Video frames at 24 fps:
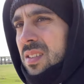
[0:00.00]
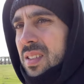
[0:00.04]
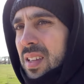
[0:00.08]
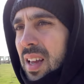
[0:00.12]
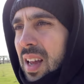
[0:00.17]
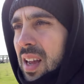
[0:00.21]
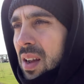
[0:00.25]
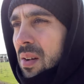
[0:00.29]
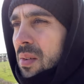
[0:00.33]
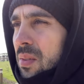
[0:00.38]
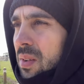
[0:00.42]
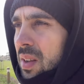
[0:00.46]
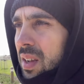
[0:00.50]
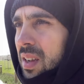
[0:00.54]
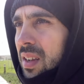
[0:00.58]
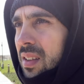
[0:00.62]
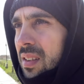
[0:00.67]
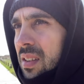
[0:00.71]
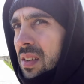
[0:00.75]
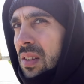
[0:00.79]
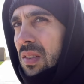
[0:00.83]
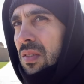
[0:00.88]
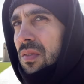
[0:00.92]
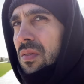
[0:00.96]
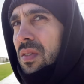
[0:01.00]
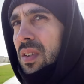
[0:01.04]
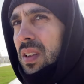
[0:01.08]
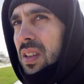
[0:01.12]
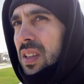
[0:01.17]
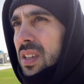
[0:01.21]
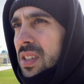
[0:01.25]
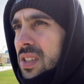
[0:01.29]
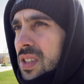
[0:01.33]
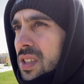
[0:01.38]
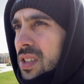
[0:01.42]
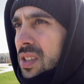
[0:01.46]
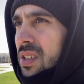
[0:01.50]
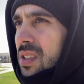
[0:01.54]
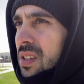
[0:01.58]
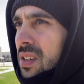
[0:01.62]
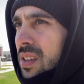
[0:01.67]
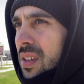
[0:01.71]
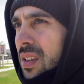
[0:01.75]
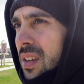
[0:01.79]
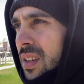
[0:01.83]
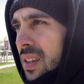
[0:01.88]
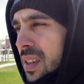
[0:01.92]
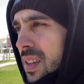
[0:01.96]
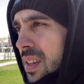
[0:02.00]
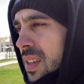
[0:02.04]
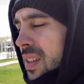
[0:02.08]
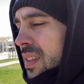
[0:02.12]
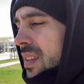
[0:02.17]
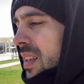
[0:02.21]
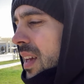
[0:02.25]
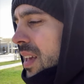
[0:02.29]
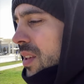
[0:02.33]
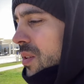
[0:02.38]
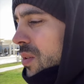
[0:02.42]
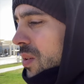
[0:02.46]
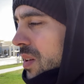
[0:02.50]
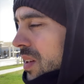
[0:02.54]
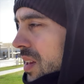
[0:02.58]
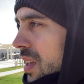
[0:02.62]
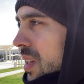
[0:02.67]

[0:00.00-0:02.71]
town, like a little village that you can